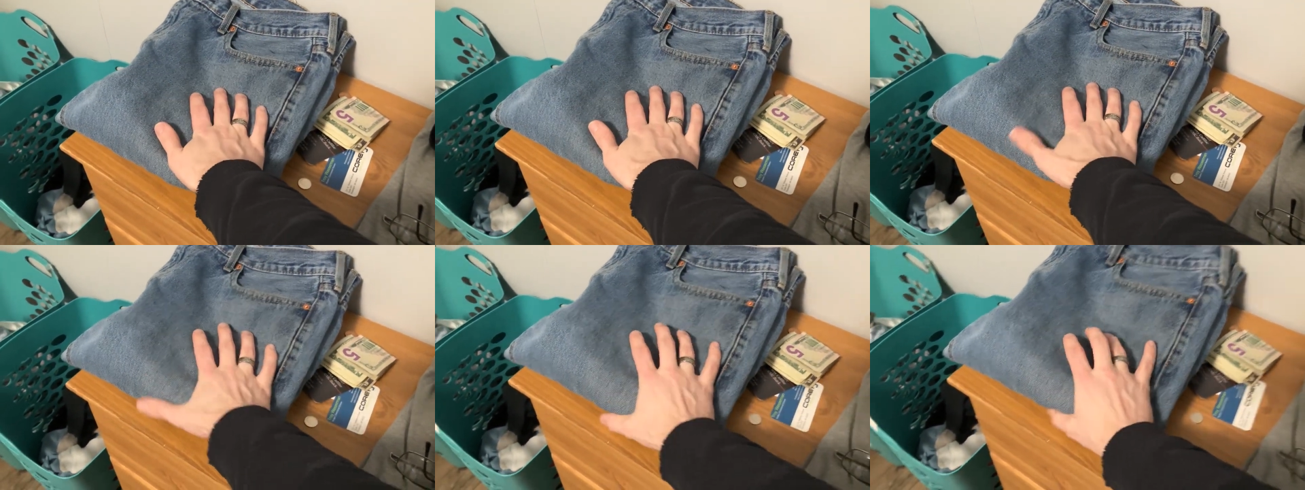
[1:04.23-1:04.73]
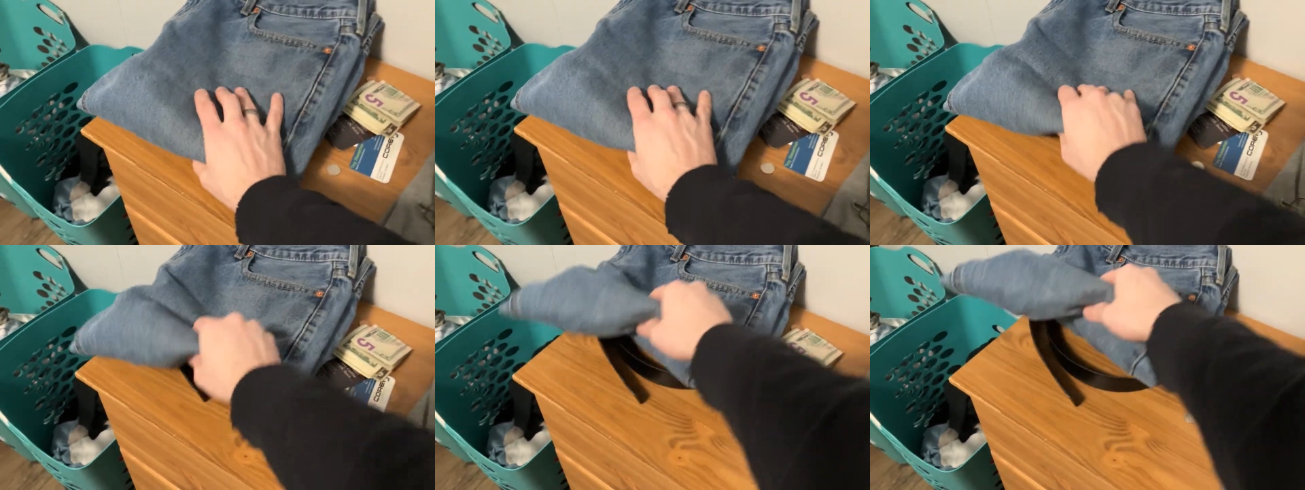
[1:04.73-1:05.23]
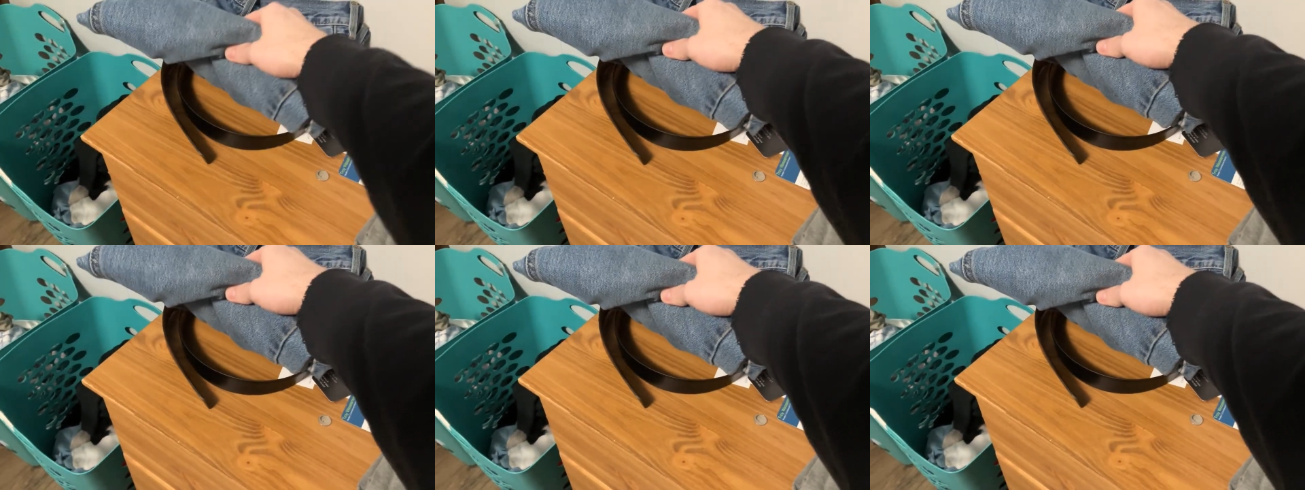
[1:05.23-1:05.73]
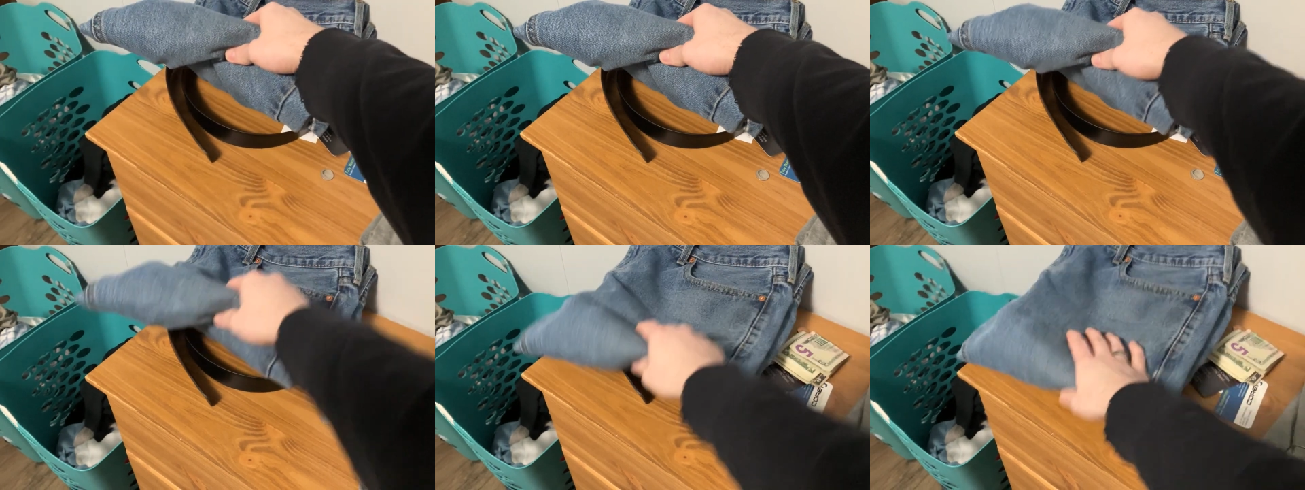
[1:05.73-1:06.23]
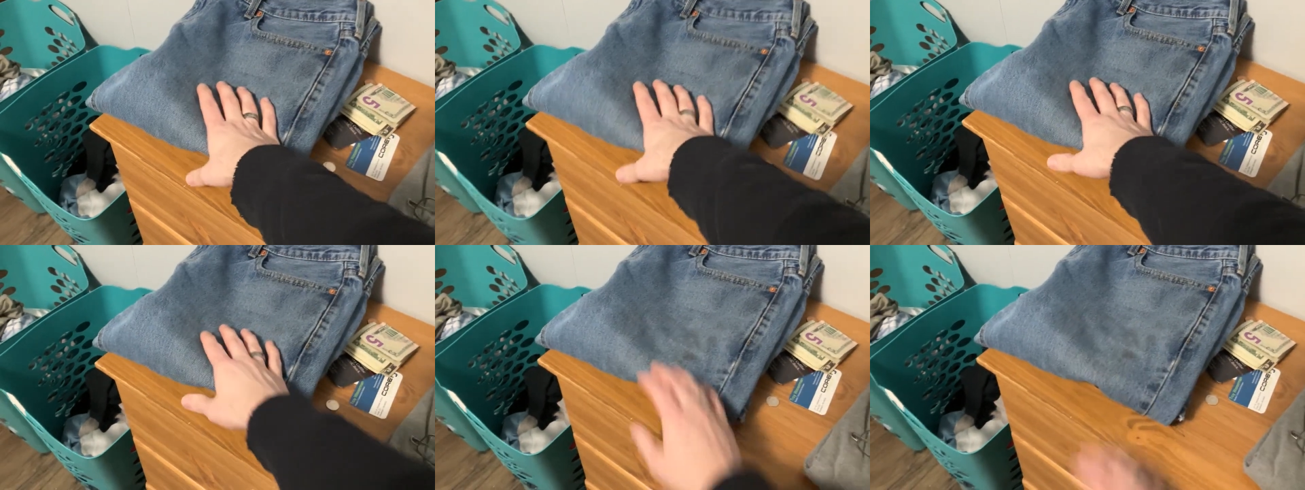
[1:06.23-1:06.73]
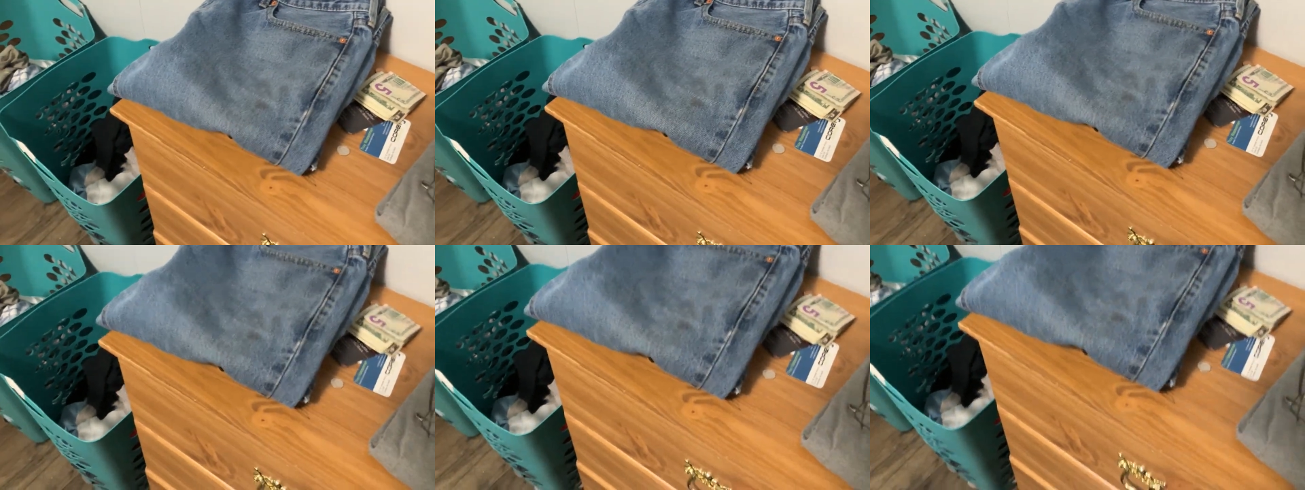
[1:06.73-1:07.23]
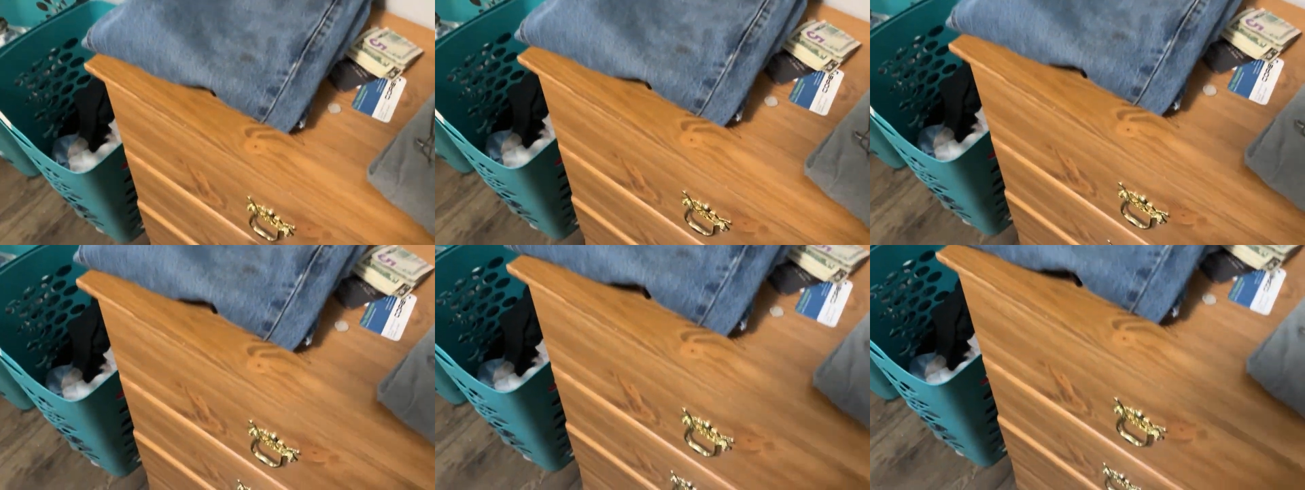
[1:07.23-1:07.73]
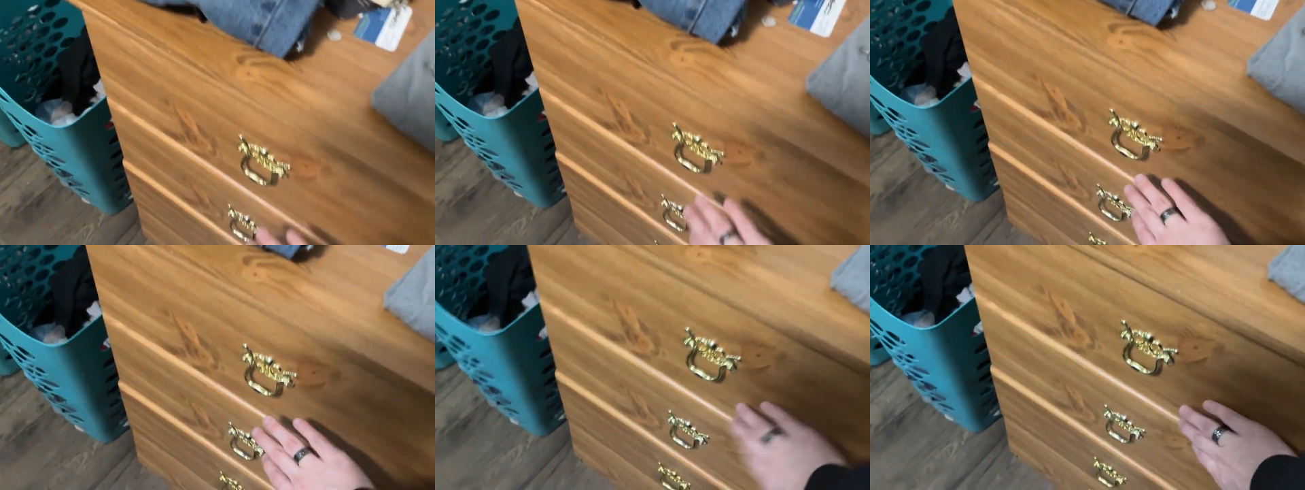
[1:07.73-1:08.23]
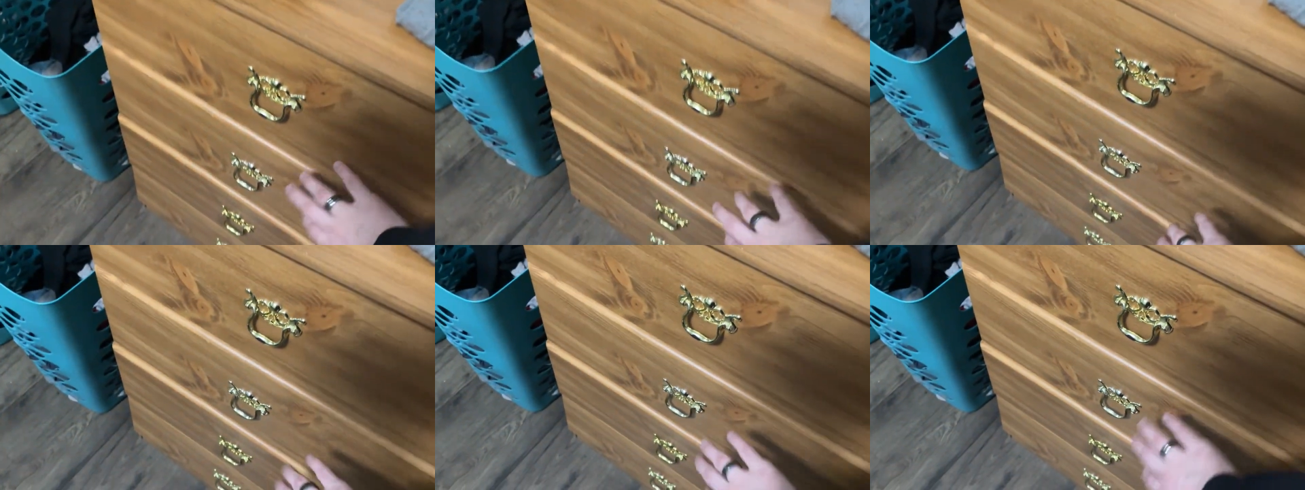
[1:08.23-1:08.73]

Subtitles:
(no speaker visible)